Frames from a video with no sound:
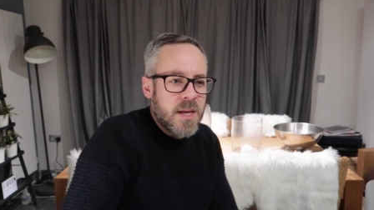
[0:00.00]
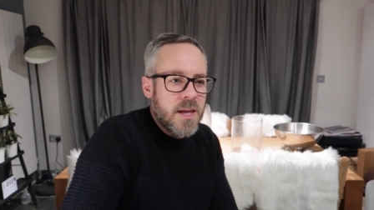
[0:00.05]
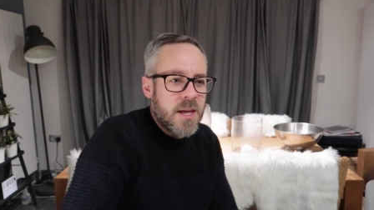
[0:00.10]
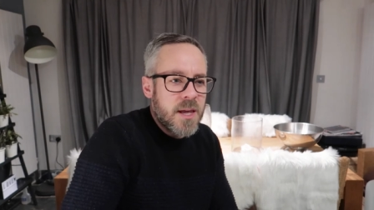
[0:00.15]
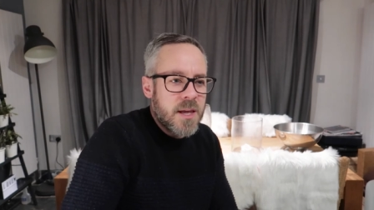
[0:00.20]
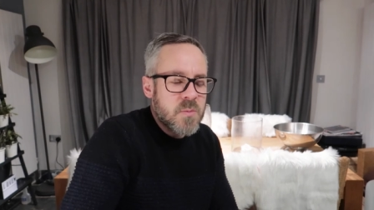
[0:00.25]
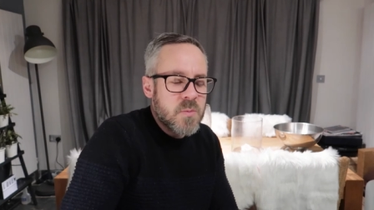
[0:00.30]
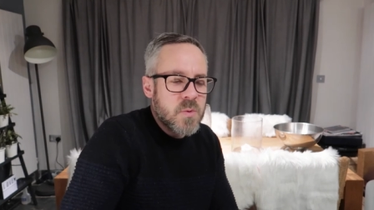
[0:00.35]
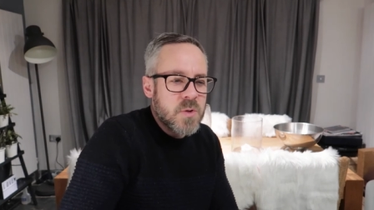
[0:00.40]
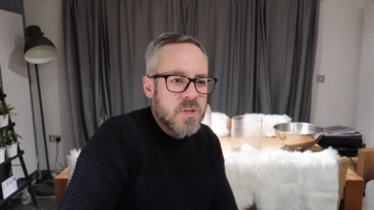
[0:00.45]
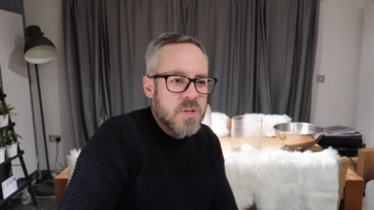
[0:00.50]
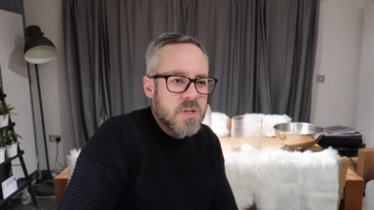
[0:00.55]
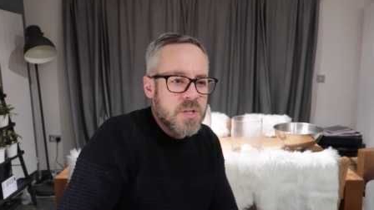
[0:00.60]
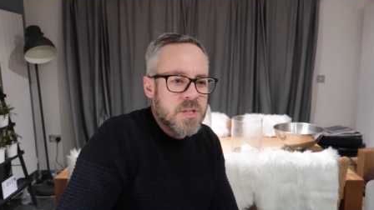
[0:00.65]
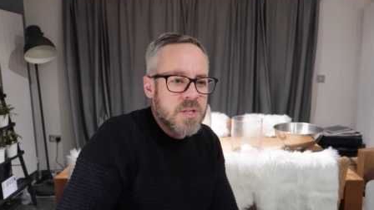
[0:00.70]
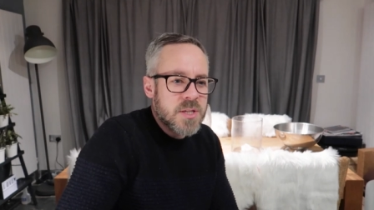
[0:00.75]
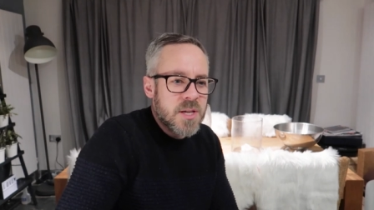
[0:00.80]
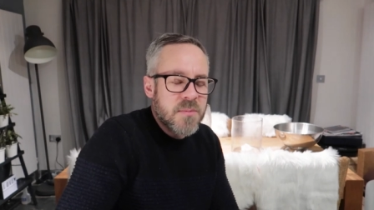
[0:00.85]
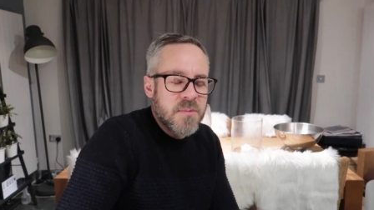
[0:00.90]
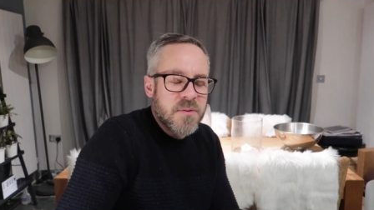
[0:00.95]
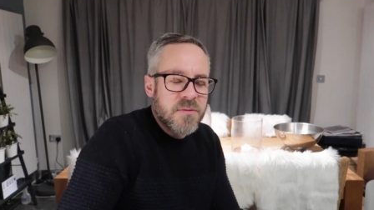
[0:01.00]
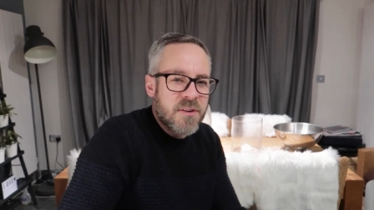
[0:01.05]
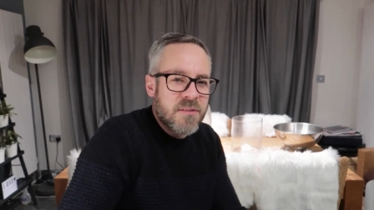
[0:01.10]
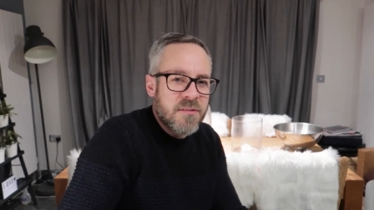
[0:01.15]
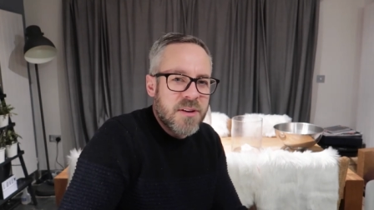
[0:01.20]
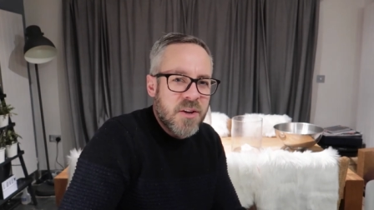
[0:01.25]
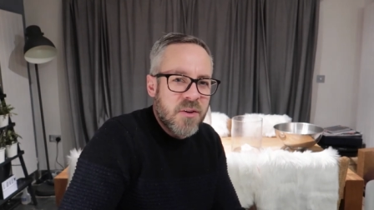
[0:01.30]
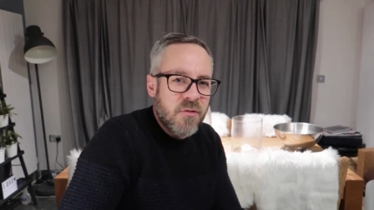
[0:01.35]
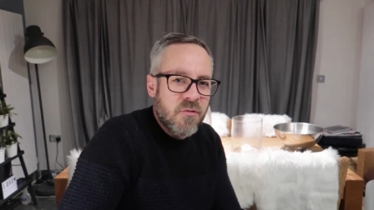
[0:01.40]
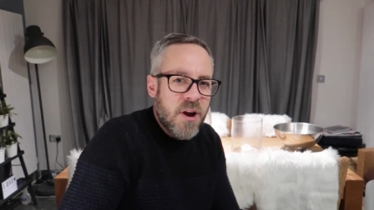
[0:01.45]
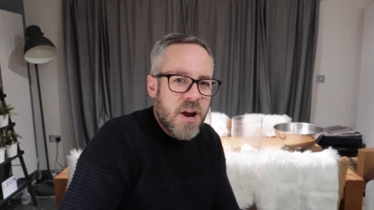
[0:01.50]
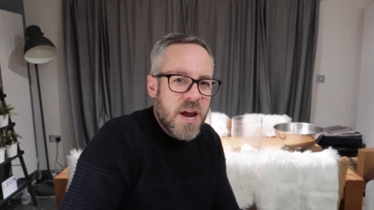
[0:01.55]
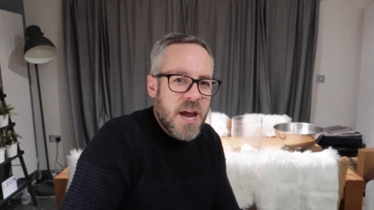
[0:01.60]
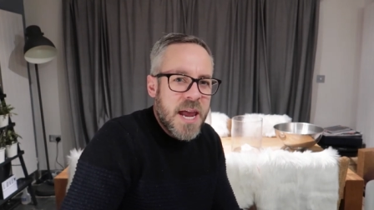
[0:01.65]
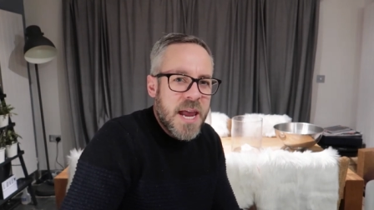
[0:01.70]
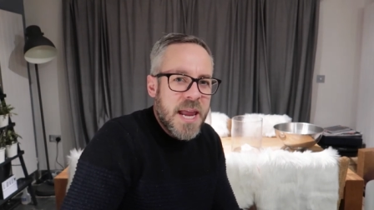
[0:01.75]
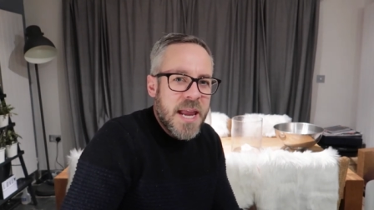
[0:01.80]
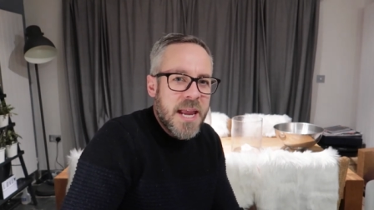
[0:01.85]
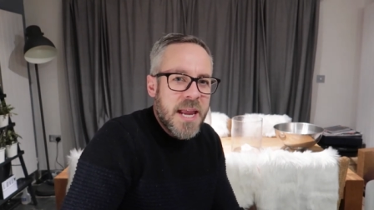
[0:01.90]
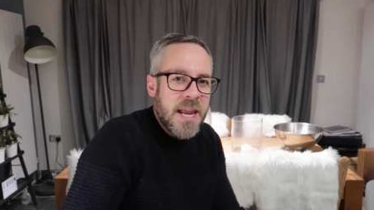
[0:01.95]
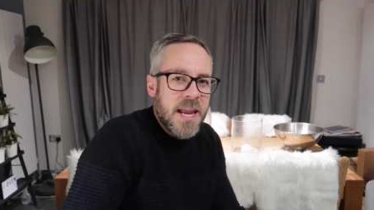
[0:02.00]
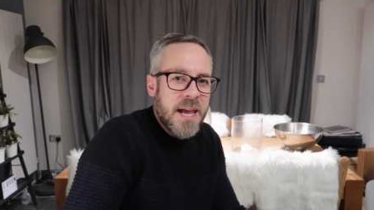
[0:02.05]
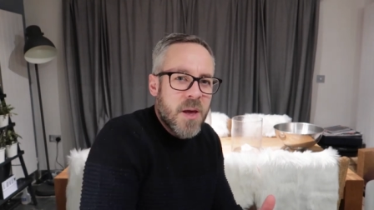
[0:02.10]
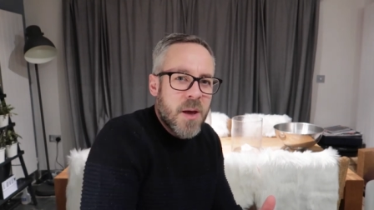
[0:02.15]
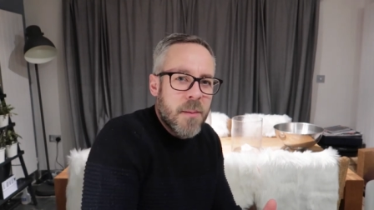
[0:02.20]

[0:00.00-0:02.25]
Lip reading: It was very grey.